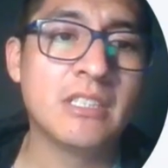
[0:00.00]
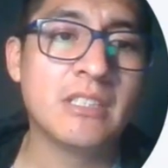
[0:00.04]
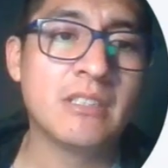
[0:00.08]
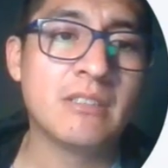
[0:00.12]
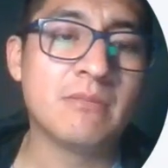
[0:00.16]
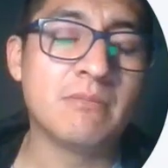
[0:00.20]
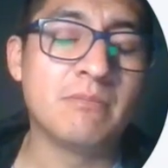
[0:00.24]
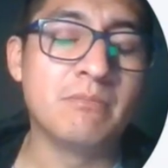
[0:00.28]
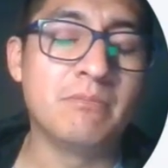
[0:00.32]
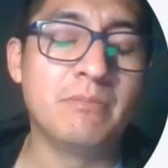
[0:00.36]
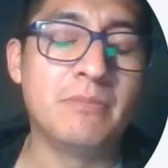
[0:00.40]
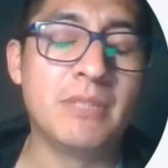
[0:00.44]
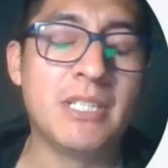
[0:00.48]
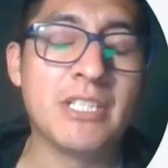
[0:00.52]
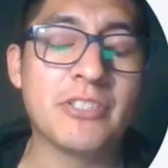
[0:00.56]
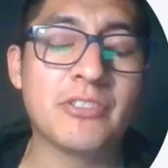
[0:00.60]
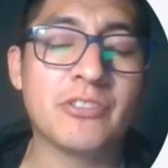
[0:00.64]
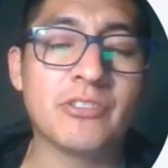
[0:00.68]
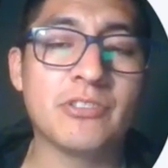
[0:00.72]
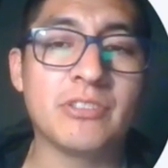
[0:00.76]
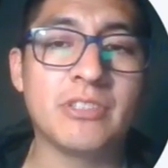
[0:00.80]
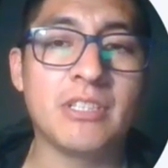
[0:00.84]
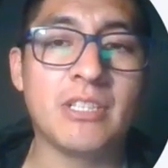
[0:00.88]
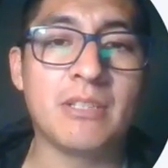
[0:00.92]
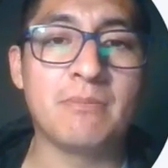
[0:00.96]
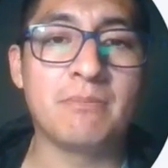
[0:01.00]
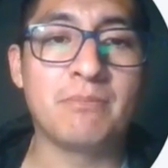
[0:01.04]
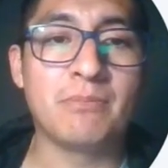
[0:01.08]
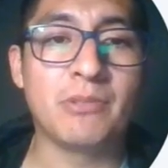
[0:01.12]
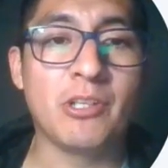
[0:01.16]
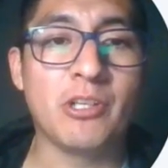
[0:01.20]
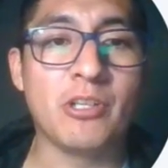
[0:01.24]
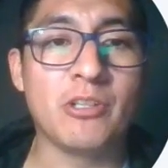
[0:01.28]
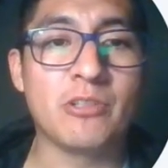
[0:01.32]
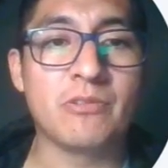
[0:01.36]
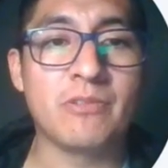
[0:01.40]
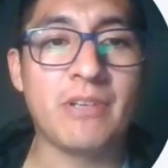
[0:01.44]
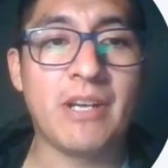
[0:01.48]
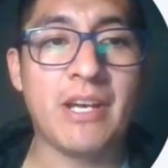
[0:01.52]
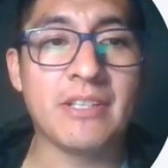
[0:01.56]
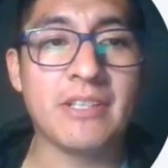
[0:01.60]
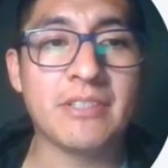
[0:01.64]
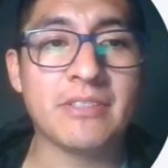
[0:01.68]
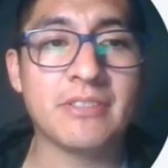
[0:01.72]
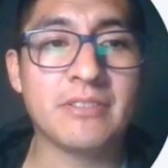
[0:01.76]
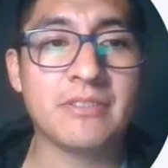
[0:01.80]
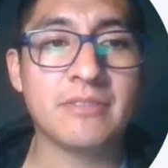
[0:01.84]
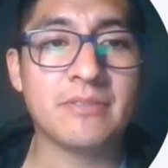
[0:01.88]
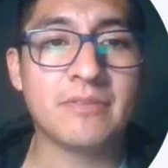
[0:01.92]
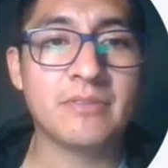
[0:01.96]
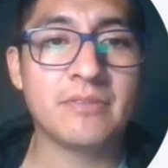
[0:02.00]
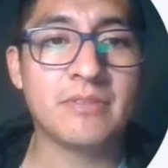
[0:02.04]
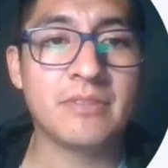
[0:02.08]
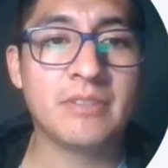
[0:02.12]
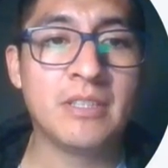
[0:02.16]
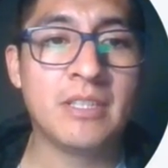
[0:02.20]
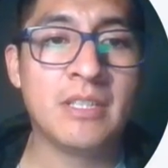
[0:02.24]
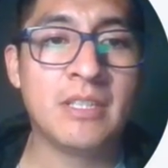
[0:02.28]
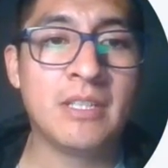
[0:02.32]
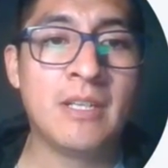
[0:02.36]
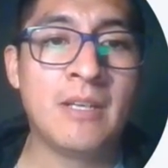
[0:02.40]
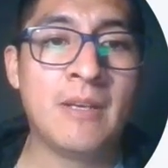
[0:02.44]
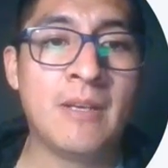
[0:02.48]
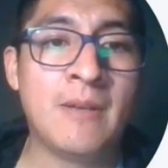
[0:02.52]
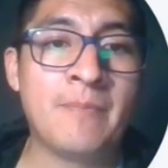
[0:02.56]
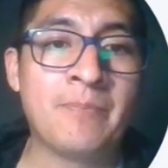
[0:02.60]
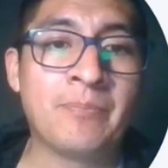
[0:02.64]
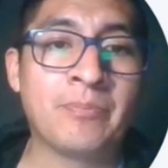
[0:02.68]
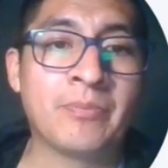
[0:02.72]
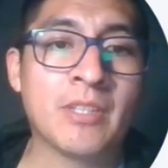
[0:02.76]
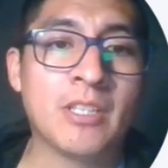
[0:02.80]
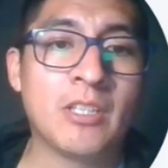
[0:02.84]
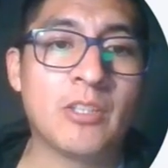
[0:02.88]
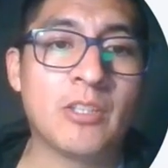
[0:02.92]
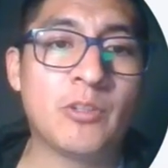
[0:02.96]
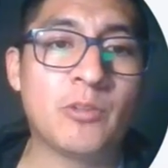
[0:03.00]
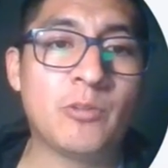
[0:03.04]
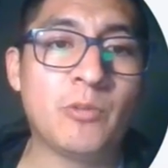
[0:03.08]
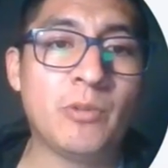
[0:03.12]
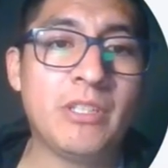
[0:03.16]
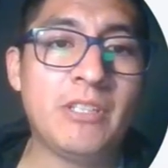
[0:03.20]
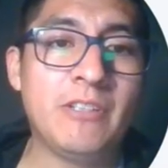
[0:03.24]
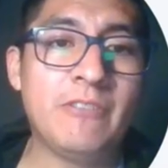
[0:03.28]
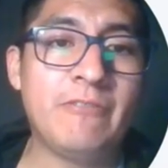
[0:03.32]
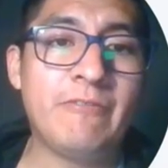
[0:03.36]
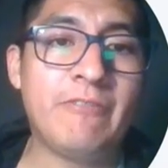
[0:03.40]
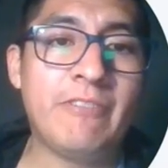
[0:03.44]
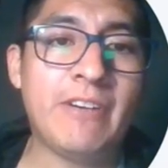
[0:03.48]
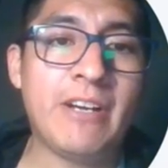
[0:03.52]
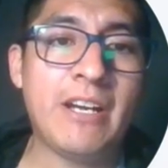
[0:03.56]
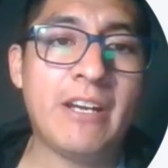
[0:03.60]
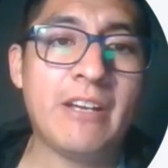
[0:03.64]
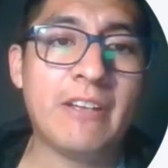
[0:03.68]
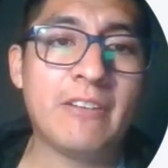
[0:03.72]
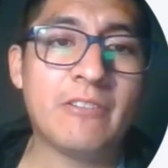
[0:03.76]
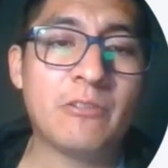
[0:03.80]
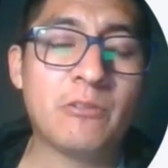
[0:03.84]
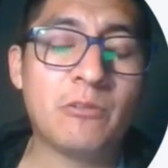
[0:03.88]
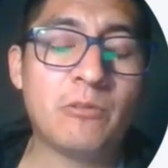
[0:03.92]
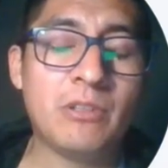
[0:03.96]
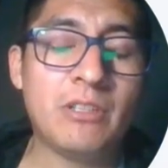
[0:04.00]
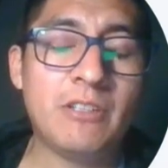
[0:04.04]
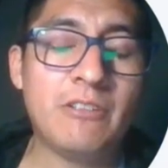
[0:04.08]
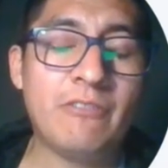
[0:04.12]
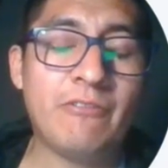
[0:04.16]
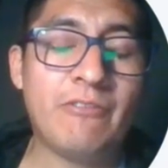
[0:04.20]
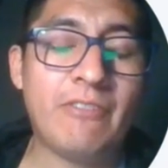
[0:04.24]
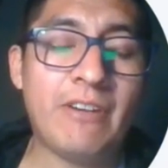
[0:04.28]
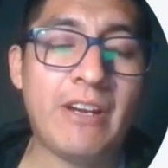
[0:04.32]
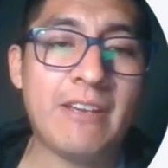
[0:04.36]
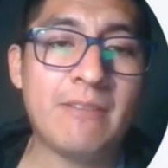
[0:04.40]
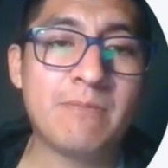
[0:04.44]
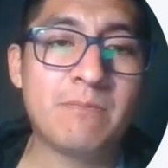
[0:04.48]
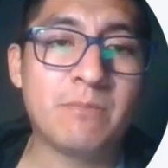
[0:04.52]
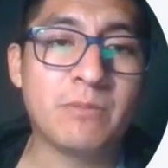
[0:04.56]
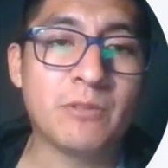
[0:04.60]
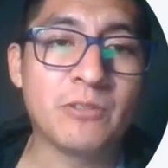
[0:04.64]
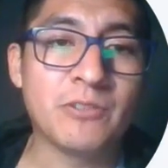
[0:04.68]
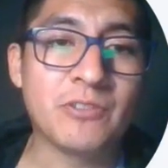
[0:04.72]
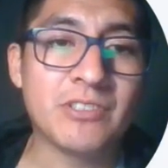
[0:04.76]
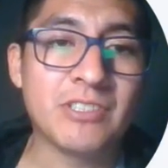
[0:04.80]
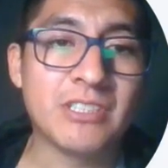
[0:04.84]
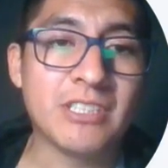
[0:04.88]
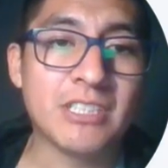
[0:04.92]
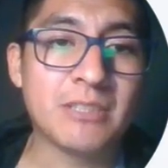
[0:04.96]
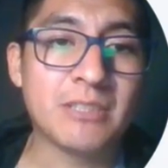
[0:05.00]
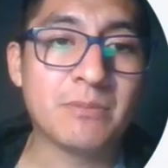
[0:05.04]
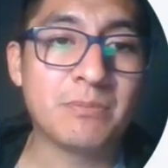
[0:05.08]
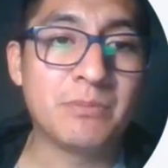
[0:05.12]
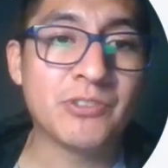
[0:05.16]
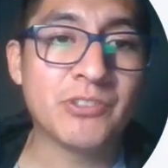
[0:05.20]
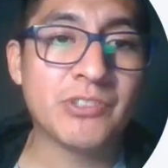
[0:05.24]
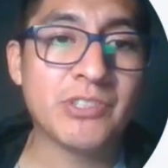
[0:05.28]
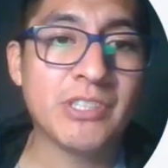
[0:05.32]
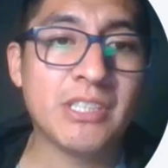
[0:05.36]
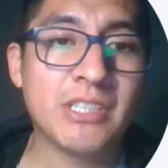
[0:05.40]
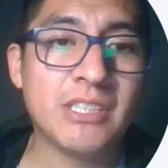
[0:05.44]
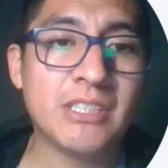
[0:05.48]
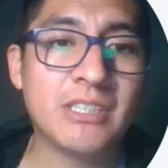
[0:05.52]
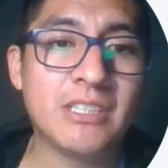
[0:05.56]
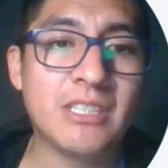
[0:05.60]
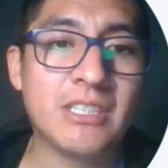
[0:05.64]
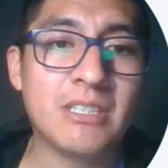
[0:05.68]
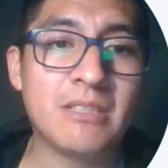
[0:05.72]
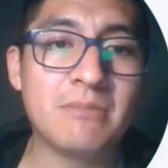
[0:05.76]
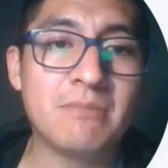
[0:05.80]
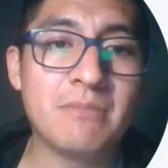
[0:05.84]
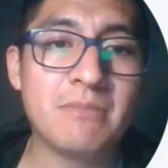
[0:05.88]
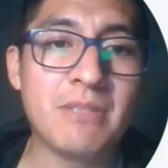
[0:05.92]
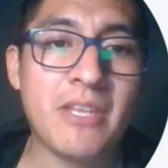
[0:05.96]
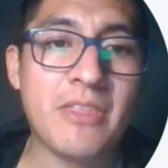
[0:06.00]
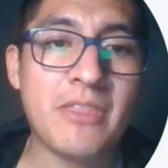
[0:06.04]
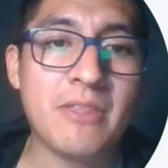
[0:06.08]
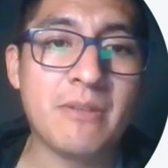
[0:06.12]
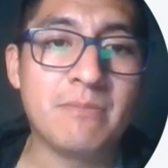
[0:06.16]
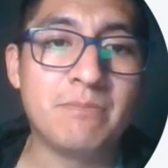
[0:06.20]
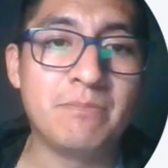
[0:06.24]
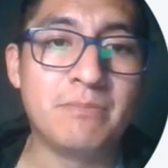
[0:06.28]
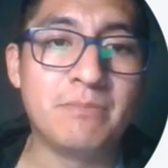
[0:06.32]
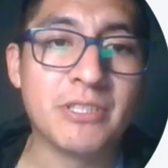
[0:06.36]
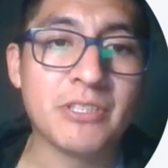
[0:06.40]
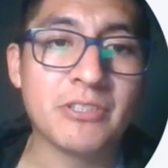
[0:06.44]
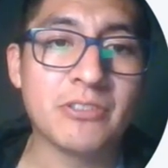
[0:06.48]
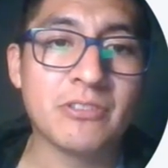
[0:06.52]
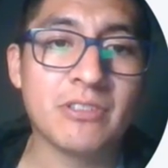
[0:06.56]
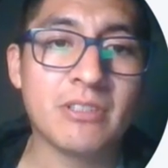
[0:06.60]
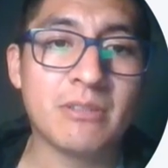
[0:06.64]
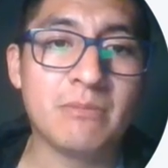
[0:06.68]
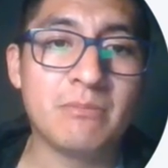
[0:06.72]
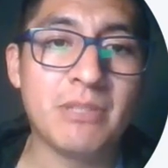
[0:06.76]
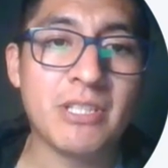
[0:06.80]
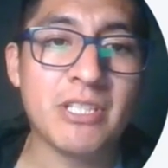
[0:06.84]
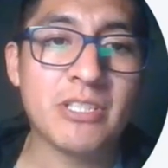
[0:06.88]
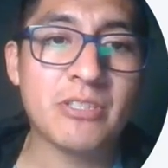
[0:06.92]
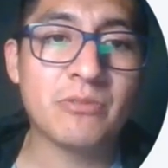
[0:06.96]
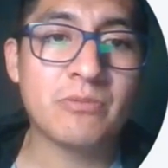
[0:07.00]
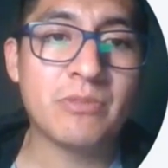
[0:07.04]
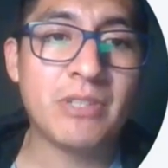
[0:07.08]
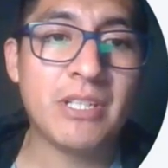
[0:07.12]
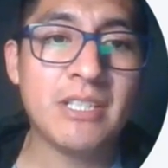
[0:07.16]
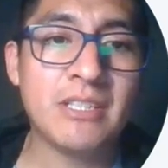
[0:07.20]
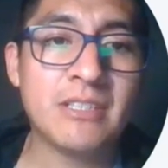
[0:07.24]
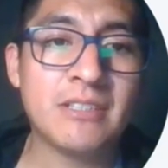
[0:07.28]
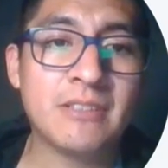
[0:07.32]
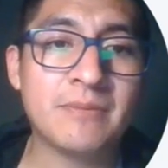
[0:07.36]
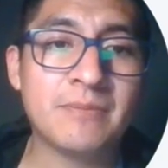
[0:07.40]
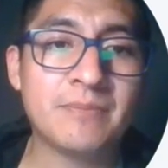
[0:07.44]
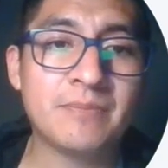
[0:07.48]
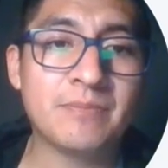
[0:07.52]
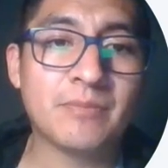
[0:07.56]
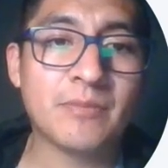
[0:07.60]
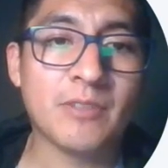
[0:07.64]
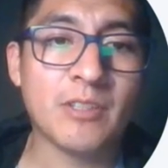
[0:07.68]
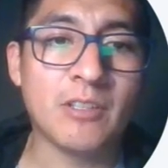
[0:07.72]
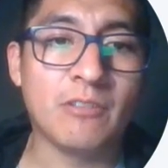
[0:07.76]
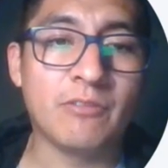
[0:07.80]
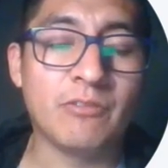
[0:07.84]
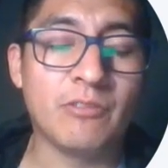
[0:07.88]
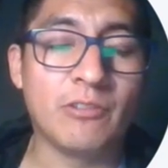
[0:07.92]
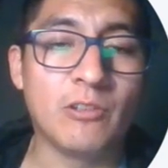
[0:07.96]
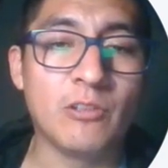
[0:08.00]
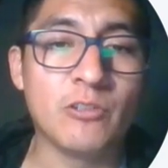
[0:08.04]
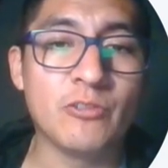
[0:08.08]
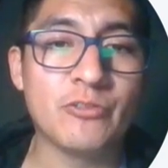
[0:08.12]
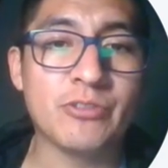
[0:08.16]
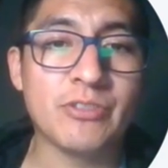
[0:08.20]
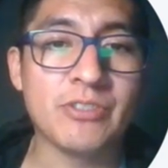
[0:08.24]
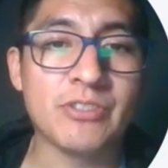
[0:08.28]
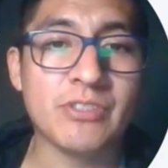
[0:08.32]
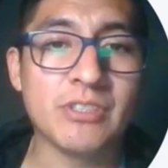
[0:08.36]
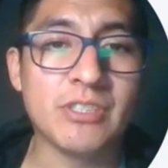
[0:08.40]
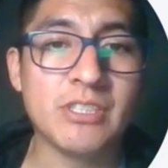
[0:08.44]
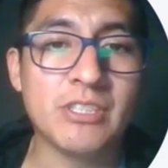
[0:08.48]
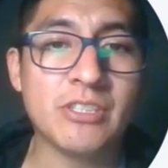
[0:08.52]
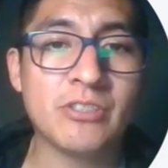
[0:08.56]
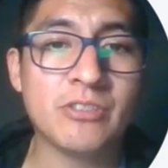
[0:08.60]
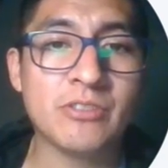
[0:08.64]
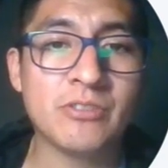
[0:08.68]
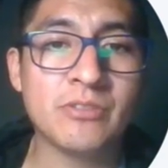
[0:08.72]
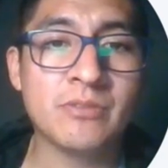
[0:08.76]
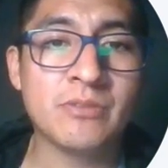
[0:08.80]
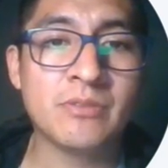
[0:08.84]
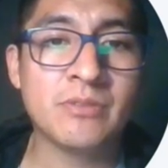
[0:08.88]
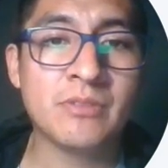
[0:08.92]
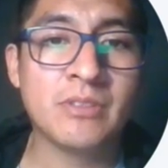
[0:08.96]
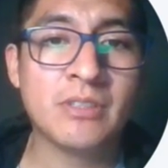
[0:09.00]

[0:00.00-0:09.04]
versus their prior rise. 25.6% they made the personal best rate of all transition.